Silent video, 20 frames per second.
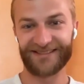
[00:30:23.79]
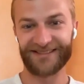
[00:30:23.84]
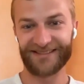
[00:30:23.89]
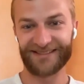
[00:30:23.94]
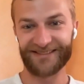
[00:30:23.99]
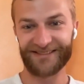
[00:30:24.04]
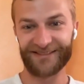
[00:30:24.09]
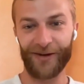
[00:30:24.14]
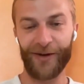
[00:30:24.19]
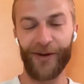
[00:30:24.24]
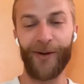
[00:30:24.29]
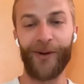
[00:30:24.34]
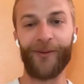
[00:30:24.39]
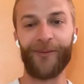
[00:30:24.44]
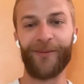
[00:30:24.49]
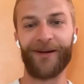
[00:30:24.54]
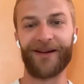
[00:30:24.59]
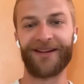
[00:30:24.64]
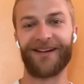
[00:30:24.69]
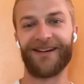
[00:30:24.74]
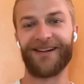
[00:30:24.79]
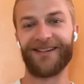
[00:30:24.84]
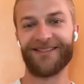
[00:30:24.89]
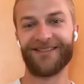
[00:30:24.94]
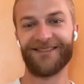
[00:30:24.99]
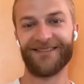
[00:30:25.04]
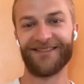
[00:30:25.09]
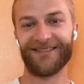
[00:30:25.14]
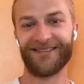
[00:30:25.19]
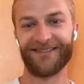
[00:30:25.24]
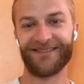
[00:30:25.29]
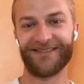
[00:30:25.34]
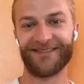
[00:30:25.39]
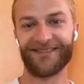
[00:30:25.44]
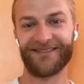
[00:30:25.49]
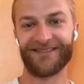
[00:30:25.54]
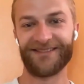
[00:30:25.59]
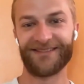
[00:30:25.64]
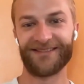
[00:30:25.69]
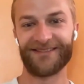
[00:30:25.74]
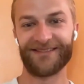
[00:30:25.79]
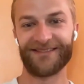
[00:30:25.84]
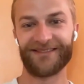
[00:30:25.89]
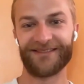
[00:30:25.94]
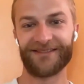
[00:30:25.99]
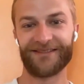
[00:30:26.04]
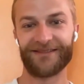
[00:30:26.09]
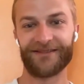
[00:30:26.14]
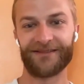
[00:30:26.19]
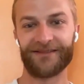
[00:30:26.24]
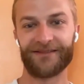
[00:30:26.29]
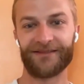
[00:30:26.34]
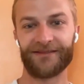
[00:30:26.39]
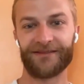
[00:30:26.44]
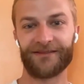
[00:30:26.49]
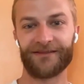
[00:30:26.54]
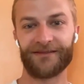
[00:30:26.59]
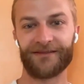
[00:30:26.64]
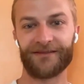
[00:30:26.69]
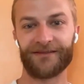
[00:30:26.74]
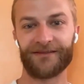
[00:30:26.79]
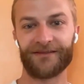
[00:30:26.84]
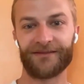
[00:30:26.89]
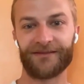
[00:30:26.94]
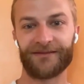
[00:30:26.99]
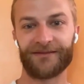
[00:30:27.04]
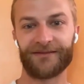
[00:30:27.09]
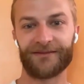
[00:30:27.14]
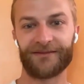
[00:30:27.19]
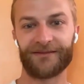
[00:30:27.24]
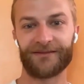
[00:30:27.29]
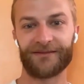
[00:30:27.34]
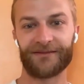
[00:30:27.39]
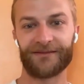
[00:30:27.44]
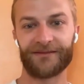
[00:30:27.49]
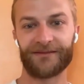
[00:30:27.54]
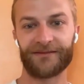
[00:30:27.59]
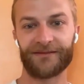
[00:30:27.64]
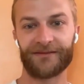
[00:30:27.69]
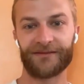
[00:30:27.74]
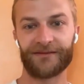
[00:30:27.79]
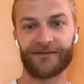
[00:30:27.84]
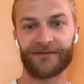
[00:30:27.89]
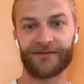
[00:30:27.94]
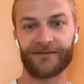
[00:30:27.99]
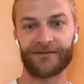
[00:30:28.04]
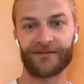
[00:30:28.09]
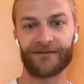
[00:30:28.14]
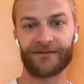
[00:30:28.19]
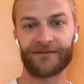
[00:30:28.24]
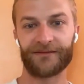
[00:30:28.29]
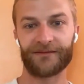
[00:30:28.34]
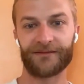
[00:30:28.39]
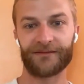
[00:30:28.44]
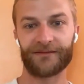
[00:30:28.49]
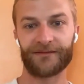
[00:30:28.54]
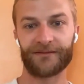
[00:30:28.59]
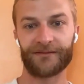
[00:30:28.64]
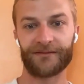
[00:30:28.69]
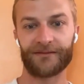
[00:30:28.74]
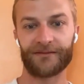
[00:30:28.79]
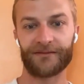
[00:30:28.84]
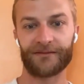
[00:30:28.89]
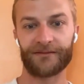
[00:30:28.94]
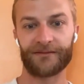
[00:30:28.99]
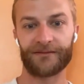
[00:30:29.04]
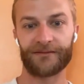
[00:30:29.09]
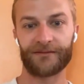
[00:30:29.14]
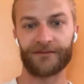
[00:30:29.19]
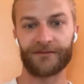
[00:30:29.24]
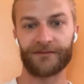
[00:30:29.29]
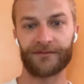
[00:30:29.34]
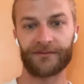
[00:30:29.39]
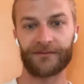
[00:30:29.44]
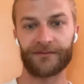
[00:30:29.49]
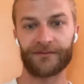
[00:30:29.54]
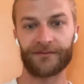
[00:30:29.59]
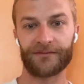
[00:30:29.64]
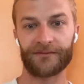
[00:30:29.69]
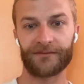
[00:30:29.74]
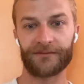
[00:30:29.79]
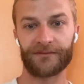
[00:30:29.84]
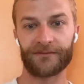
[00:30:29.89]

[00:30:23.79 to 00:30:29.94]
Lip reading: (silent)